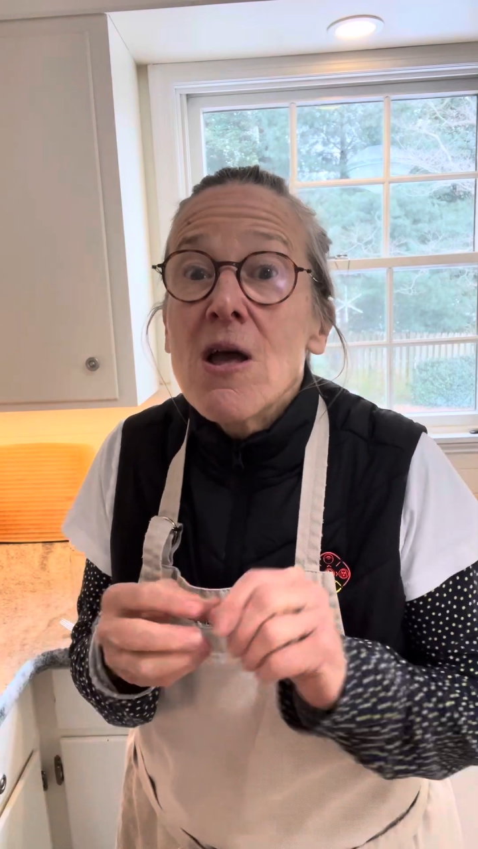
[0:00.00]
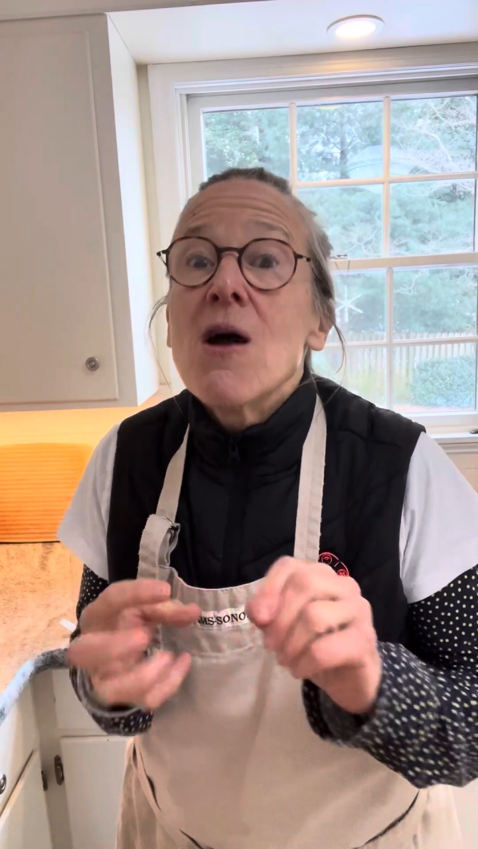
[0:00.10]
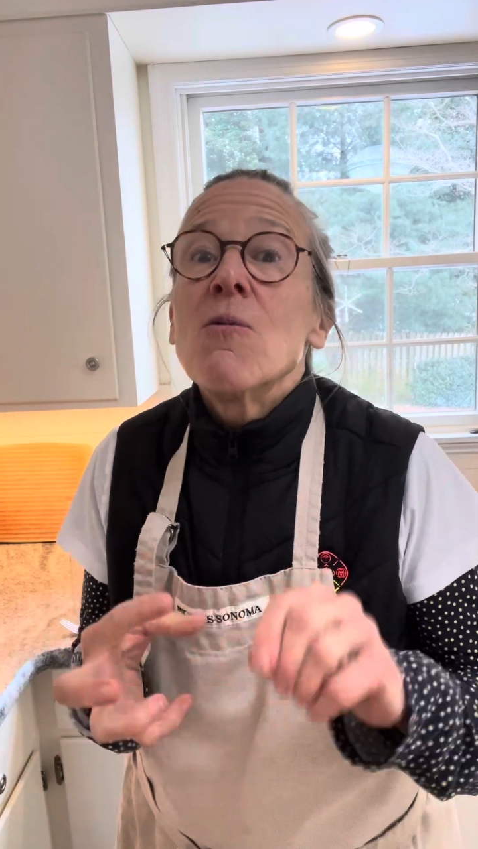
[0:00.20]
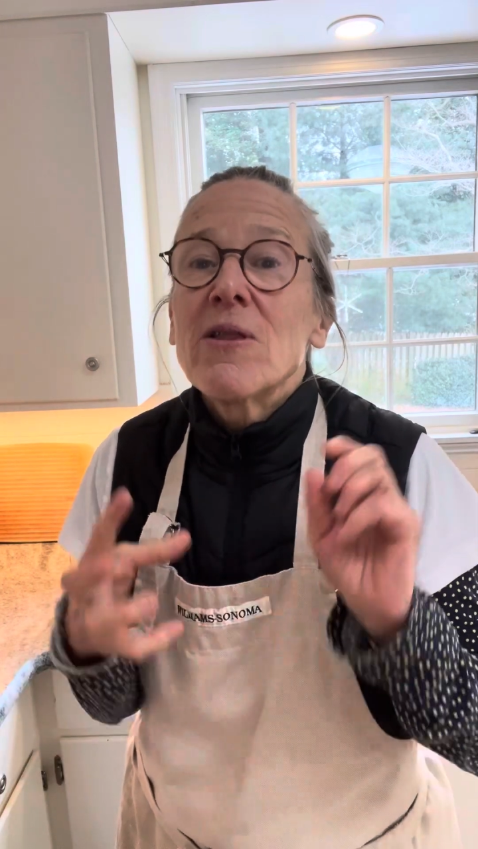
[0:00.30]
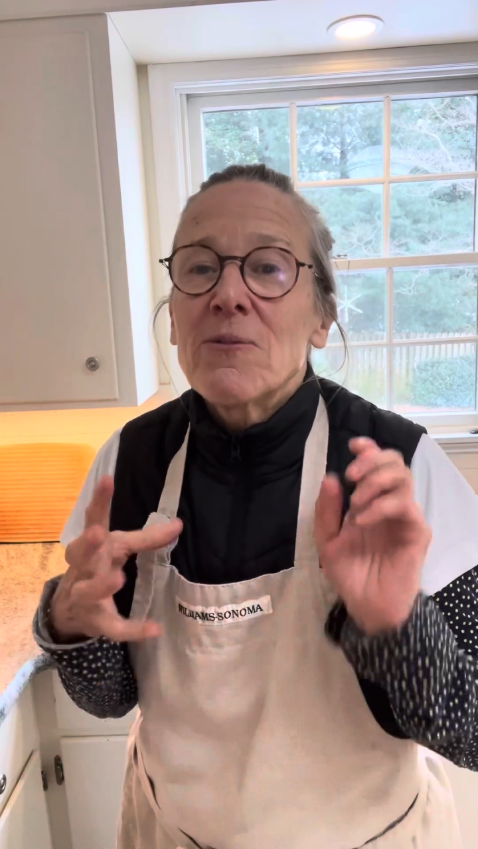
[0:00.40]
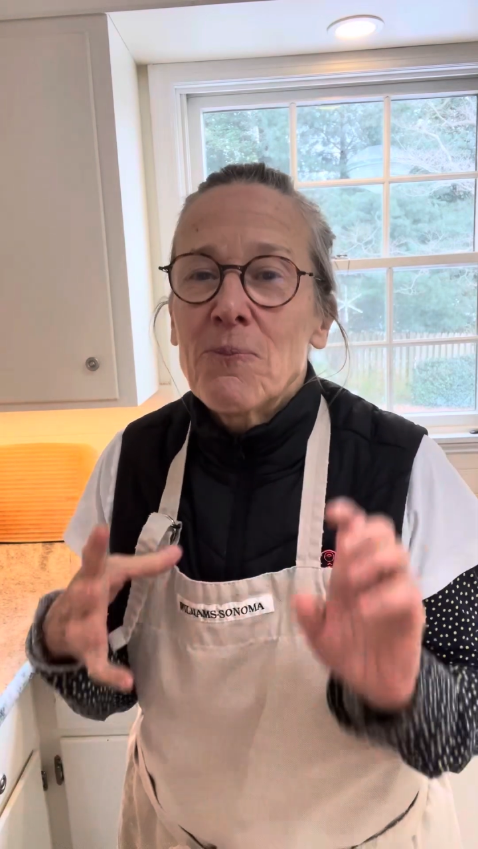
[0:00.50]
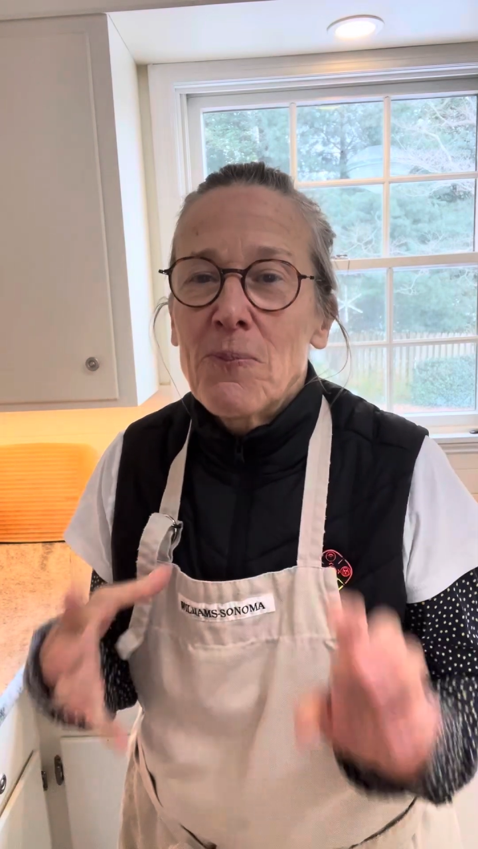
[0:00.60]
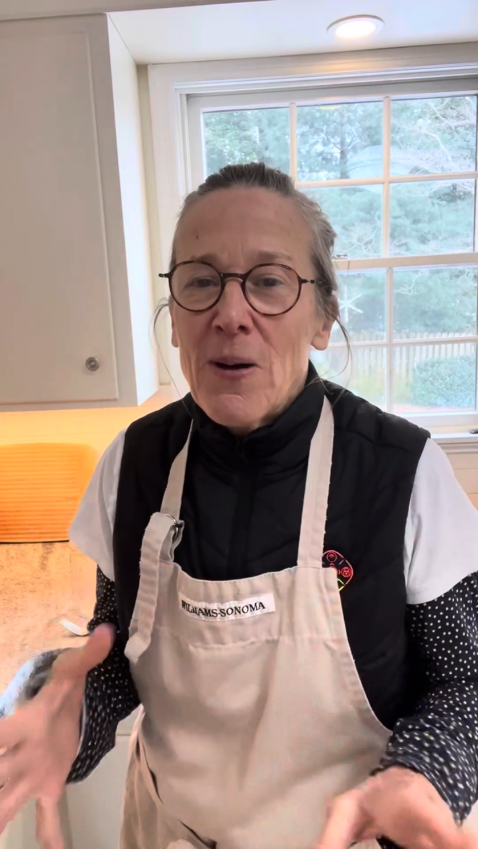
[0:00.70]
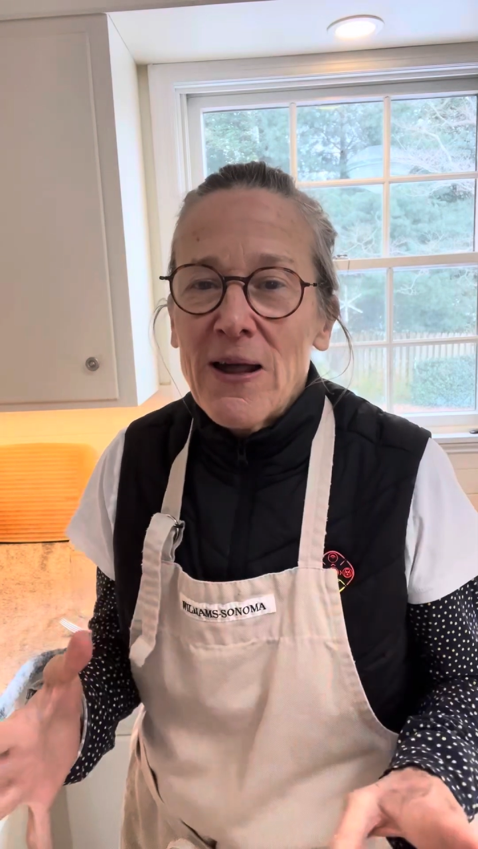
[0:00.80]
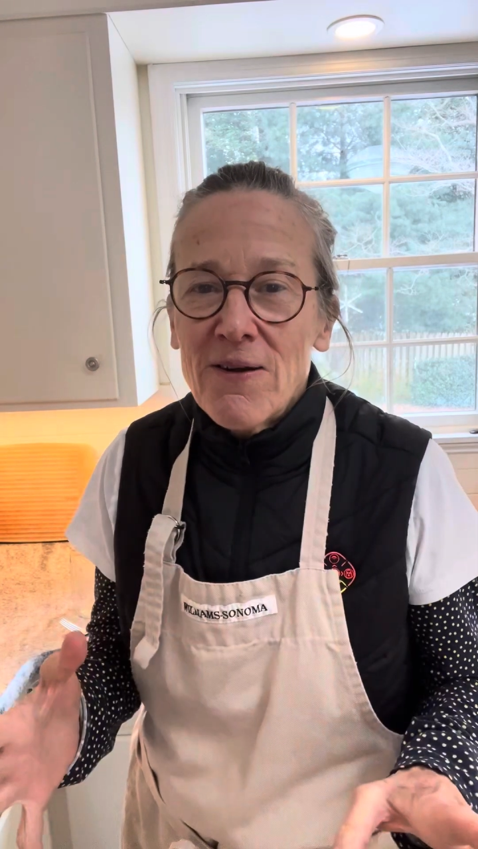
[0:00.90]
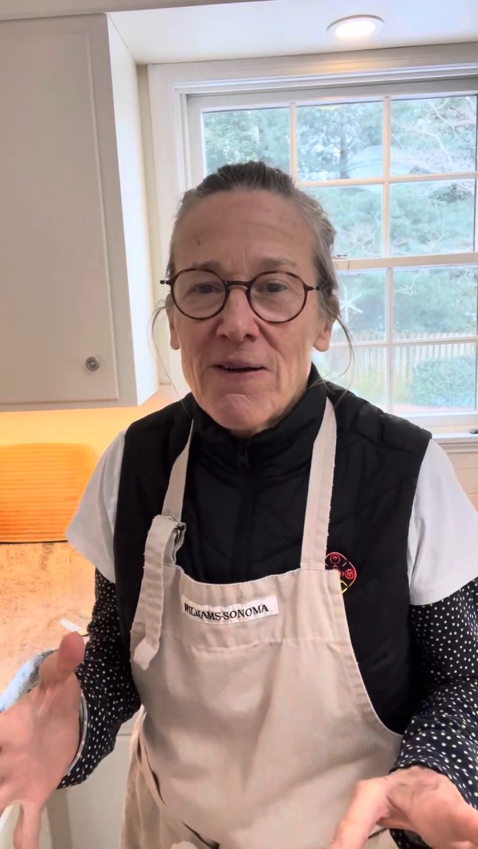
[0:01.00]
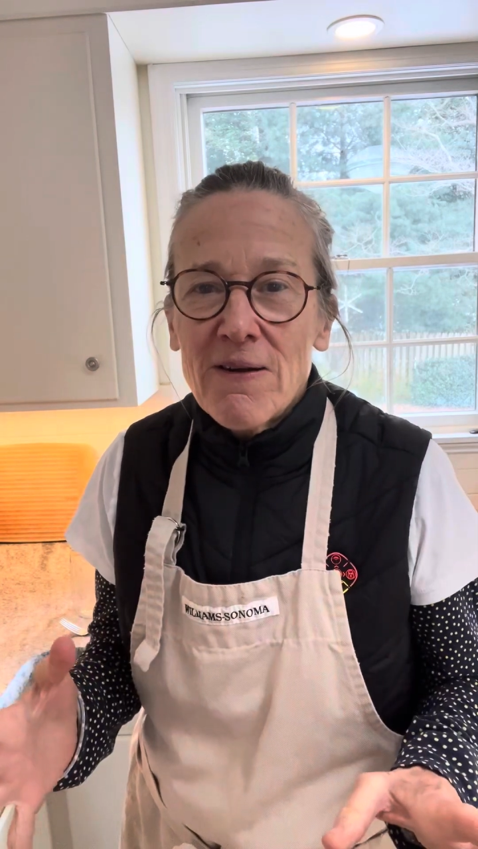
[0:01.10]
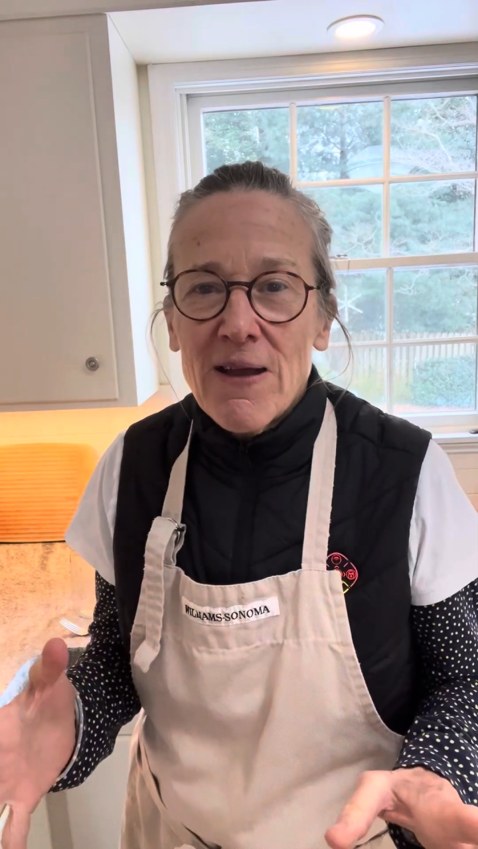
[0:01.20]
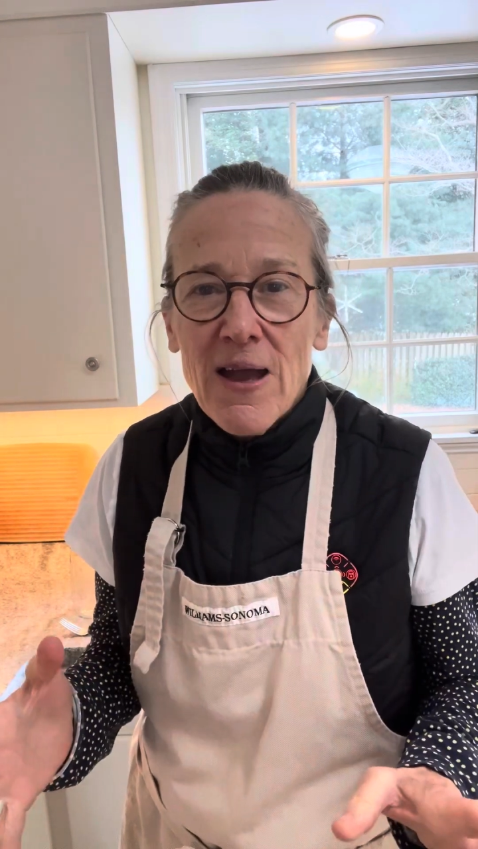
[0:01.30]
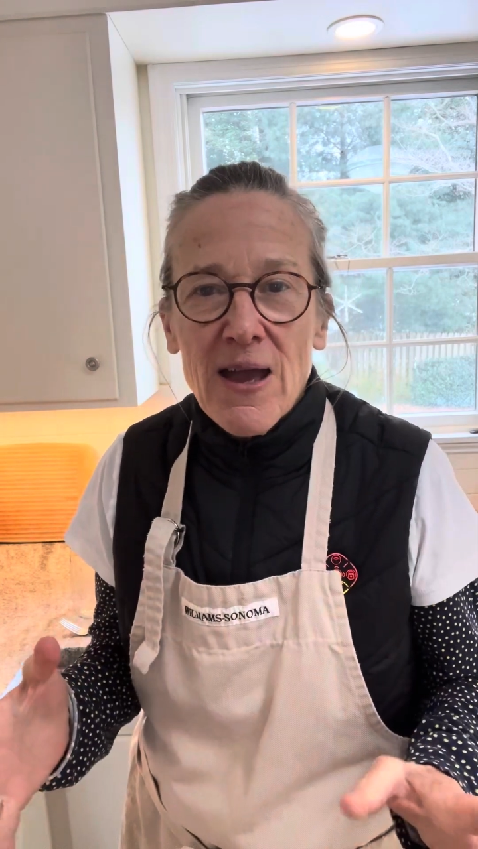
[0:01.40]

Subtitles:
with butter,